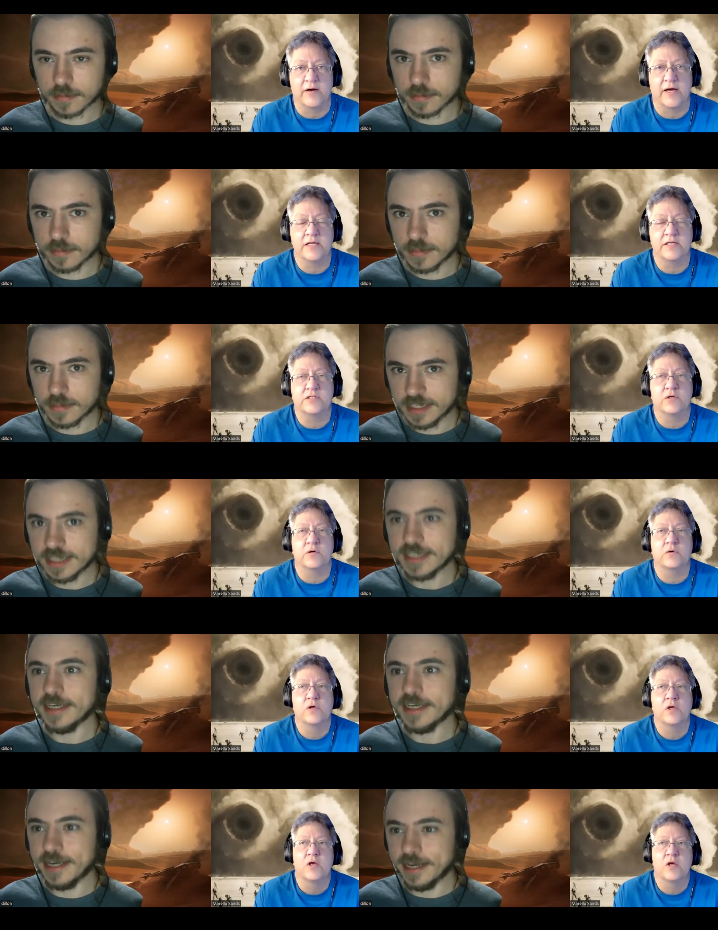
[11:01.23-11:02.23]
Speaker 1: right? And so
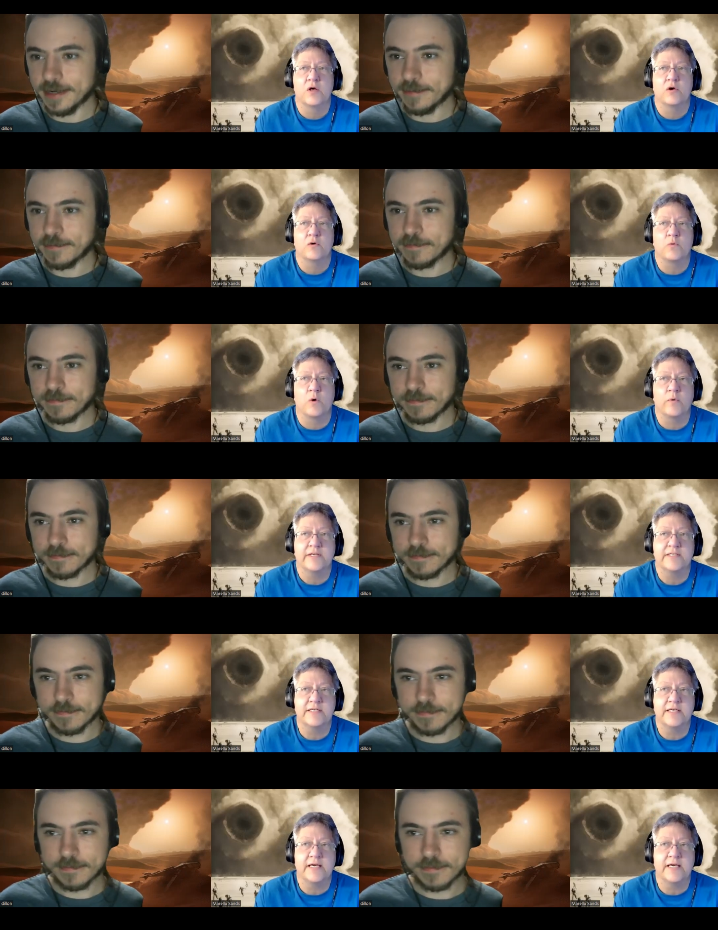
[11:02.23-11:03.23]
yeah. when we
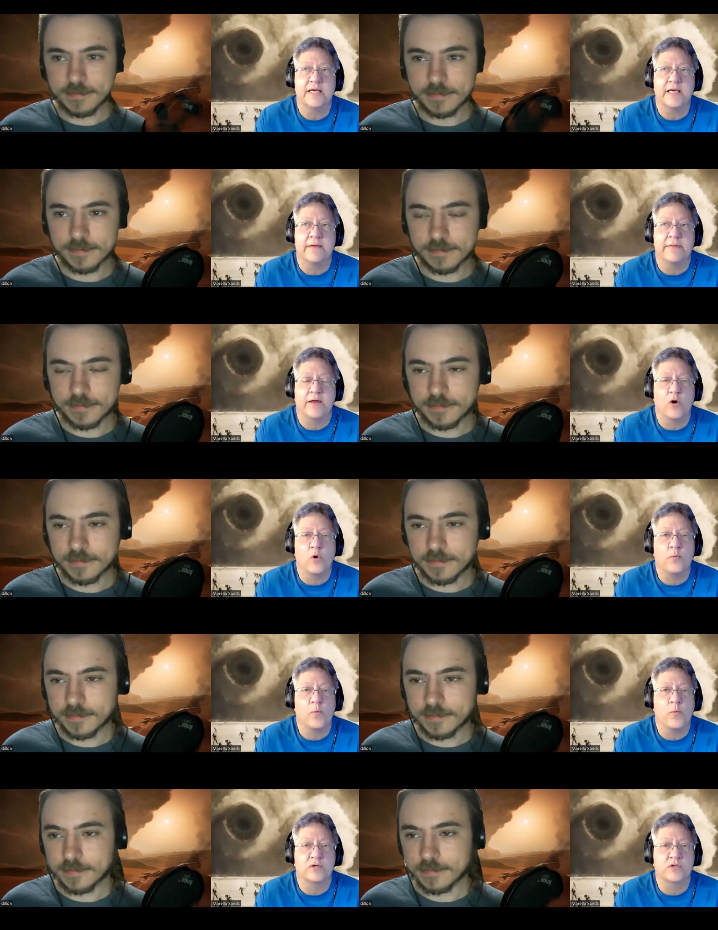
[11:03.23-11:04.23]
see in that op-
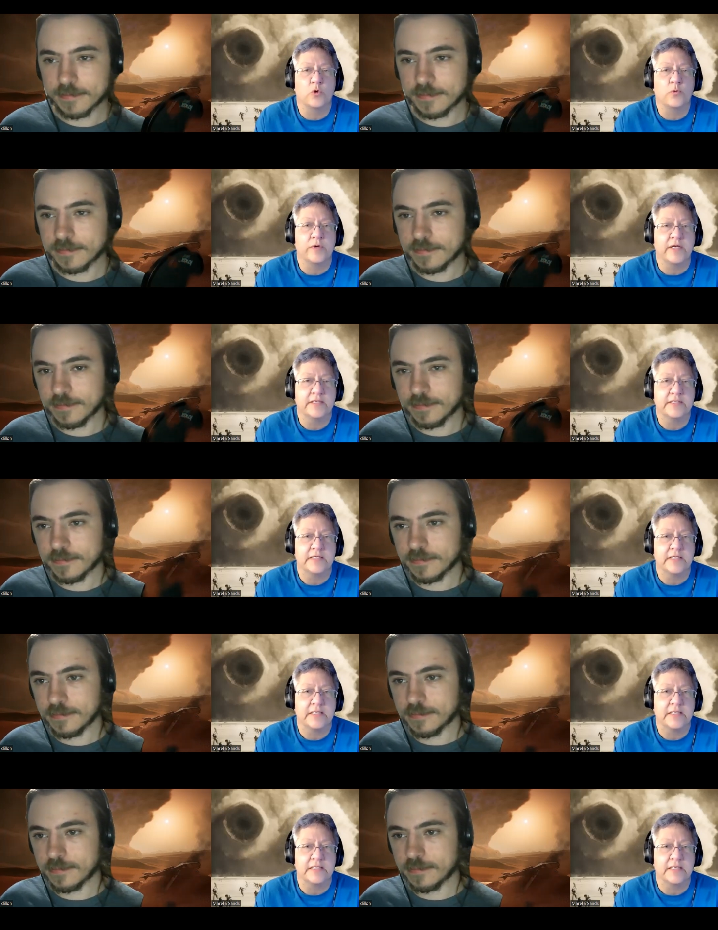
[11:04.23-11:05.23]
one of those opening
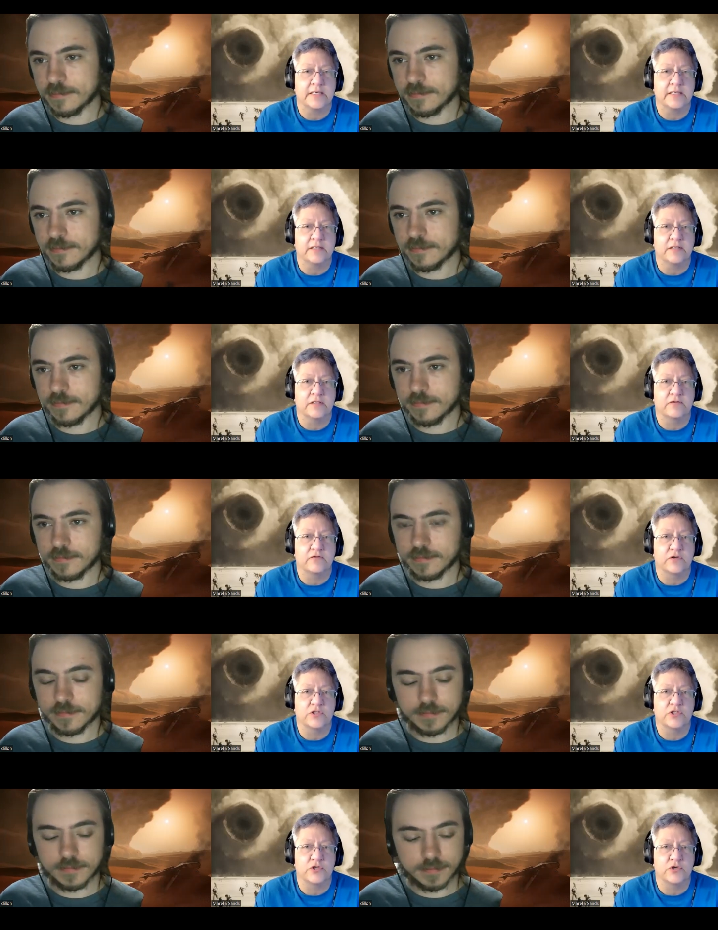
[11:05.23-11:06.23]
scenes in the
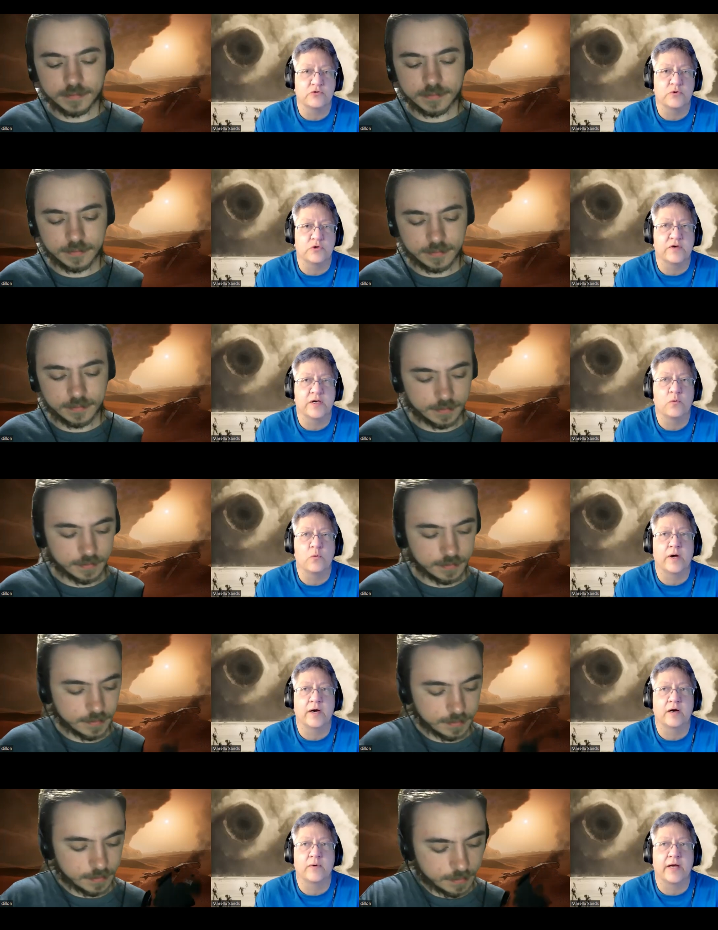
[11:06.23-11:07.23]
first Dune movie
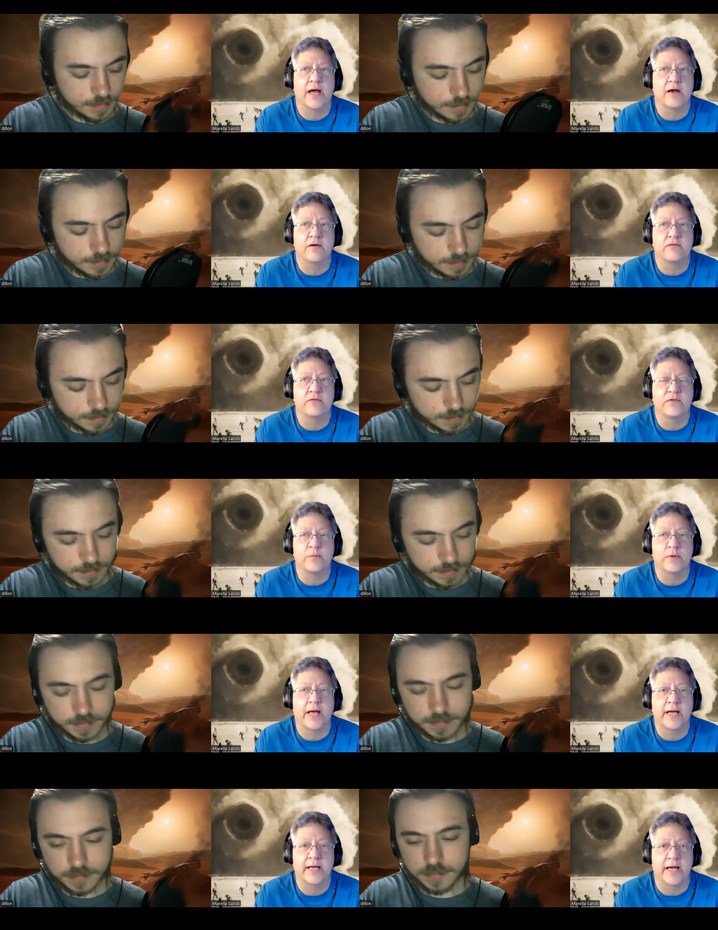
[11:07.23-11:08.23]
where we have the
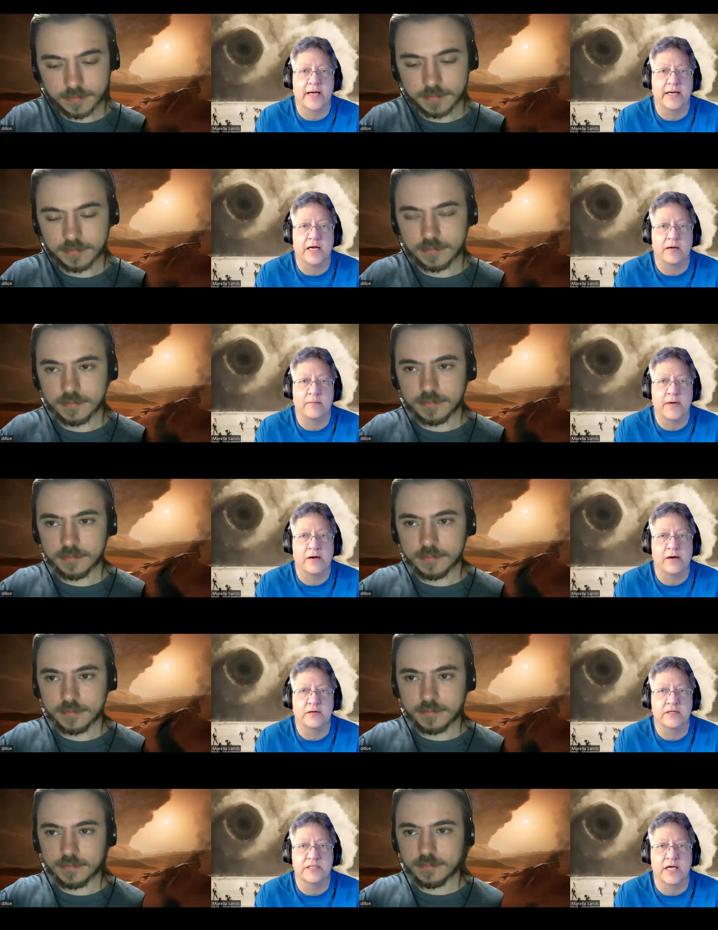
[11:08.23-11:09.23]
black guy come out
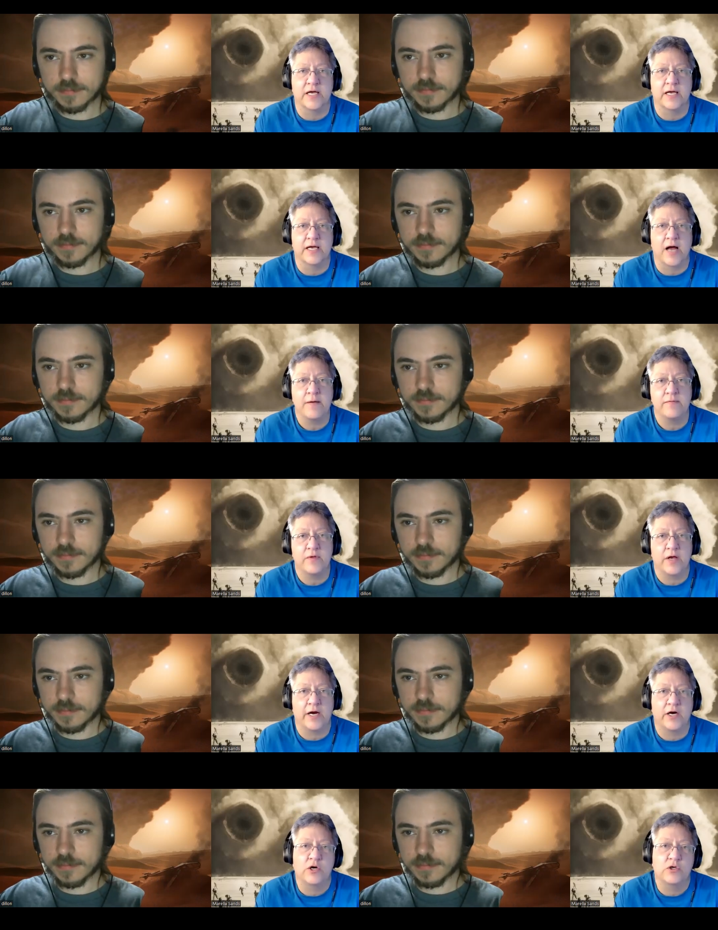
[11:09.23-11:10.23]
and say, "I am the
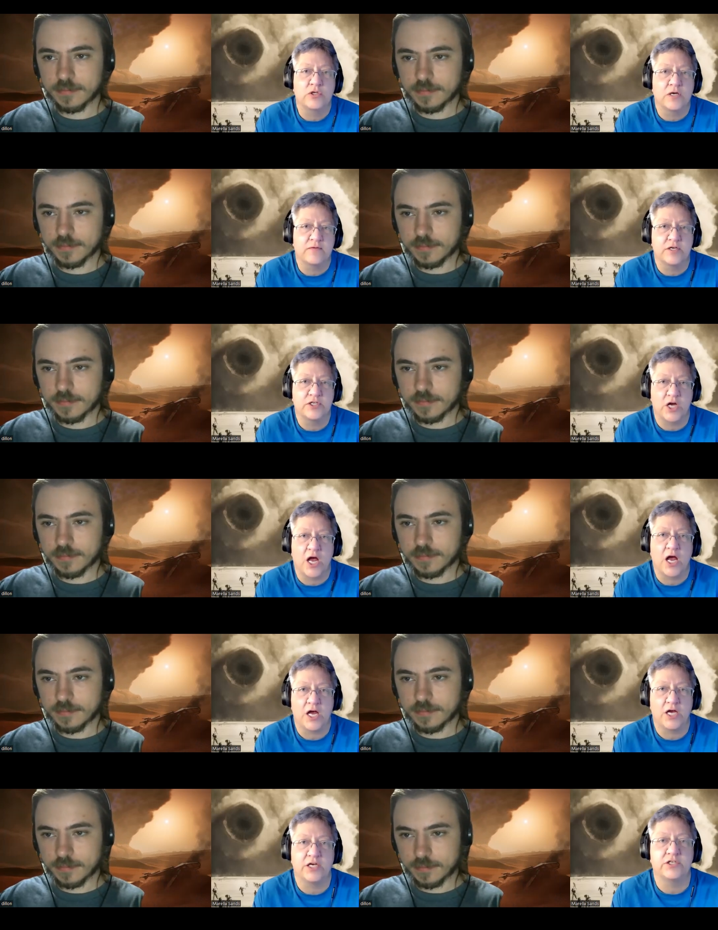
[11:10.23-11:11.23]
herald of the
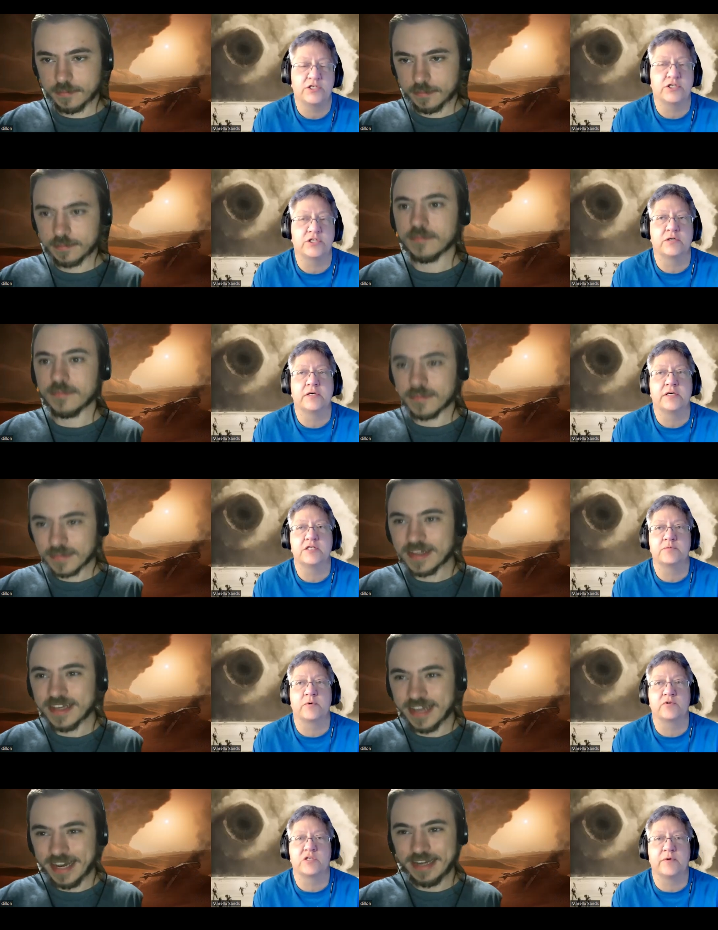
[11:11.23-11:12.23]
change," you know, he's
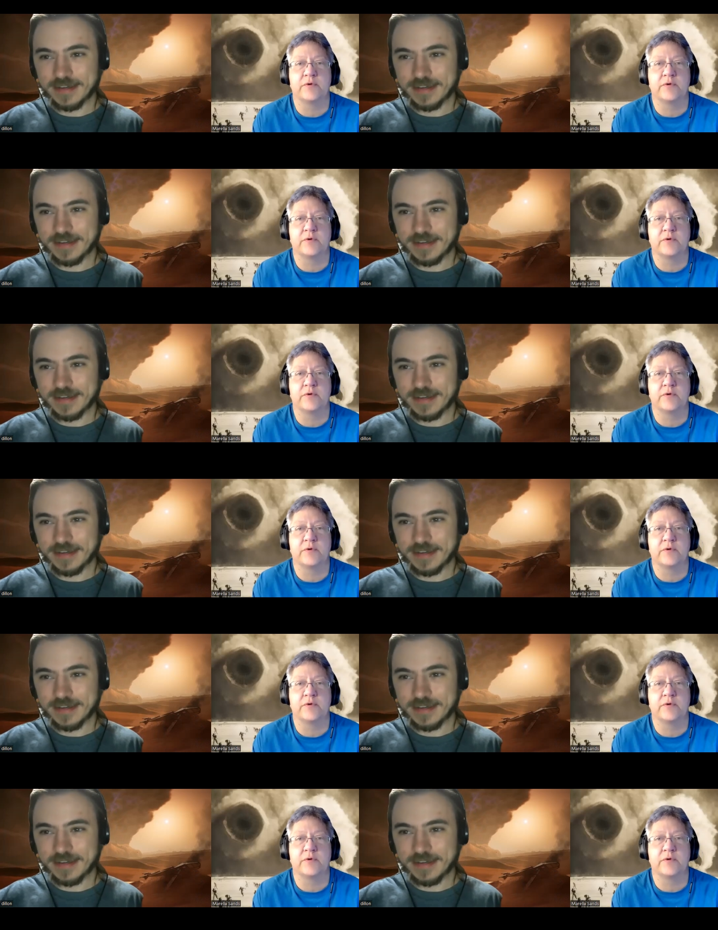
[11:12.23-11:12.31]
supposed yeah. to